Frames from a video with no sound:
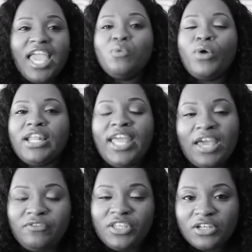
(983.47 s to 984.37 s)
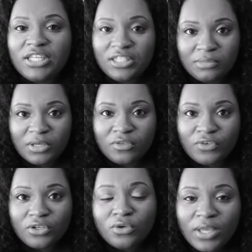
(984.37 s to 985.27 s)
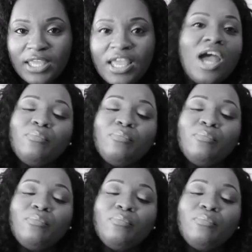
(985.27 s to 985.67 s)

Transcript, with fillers: and wait a half a year to get the motherfucker, okay?